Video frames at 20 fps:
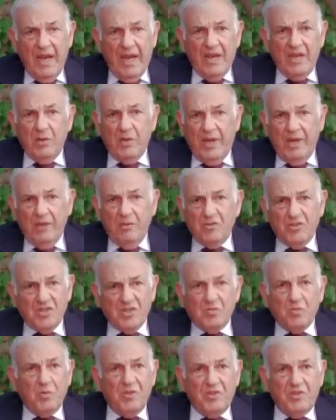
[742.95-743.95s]
and you cannot
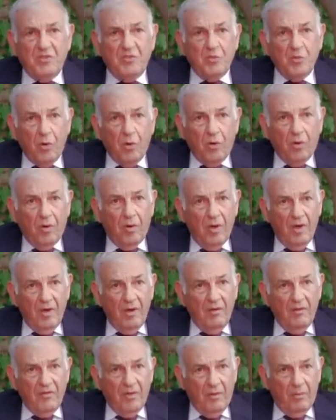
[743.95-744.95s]
just withdraw
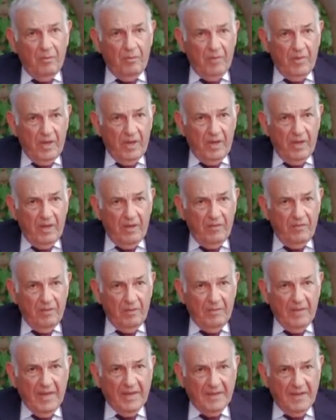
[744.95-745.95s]
from
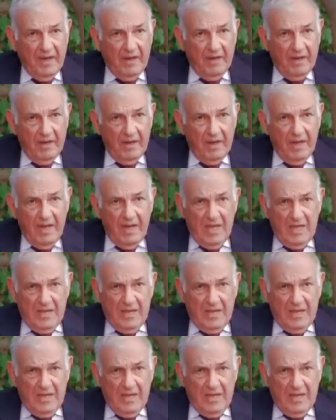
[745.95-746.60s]
that area.